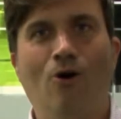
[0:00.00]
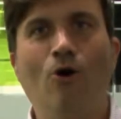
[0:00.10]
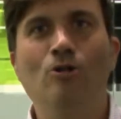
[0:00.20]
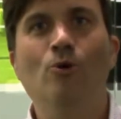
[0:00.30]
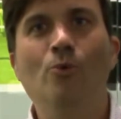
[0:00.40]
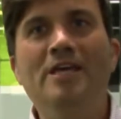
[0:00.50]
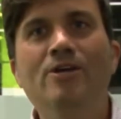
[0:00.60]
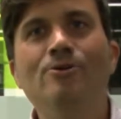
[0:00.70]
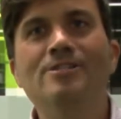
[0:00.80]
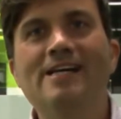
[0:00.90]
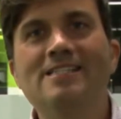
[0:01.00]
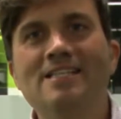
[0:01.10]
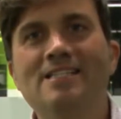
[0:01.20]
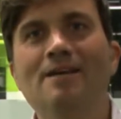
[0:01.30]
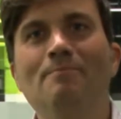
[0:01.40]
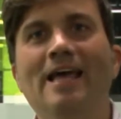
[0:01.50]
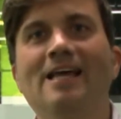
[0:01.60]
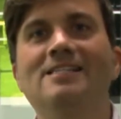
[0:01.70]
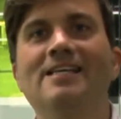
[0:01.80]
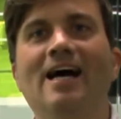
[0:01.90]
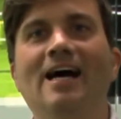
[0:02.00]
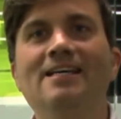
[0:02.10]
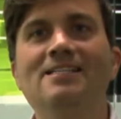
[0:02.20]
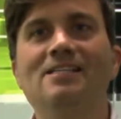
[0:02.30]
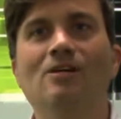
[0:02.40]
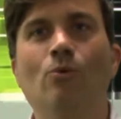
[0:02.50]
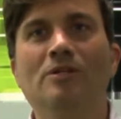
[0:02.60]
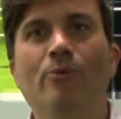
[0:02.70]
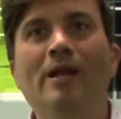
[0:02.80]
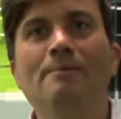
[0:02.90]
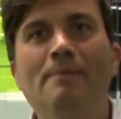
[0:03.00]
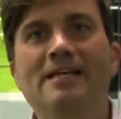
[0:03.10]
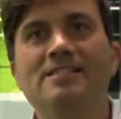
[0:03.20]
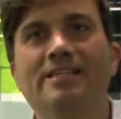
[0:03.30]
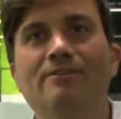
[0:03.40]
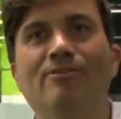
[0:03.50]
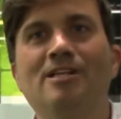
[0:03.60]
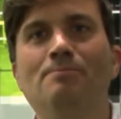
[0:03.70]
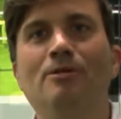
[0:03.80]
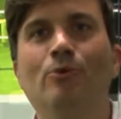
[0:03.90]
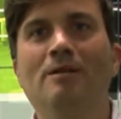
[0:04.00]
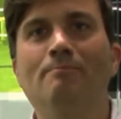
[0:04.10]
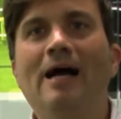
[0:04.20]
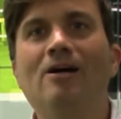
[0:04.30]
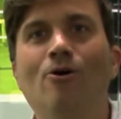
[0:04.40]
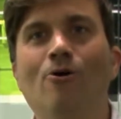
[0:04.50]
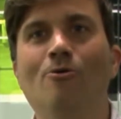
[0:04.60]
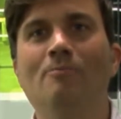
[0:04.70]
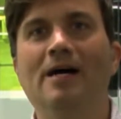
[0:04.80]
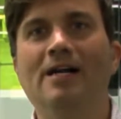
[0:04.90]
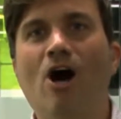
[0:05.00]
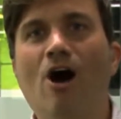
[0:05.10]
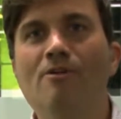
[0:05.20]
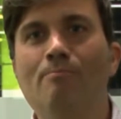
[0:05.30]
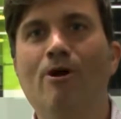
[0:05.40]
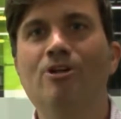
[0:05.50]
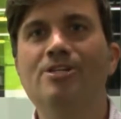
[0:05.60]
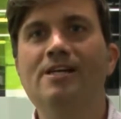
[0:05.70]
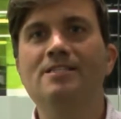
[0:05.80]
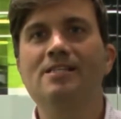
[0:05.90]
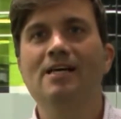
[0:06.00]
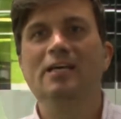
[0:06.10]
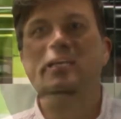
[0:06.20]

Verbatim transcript: Although we use existing BNCIs, what really makes the difference between Back Home and other projects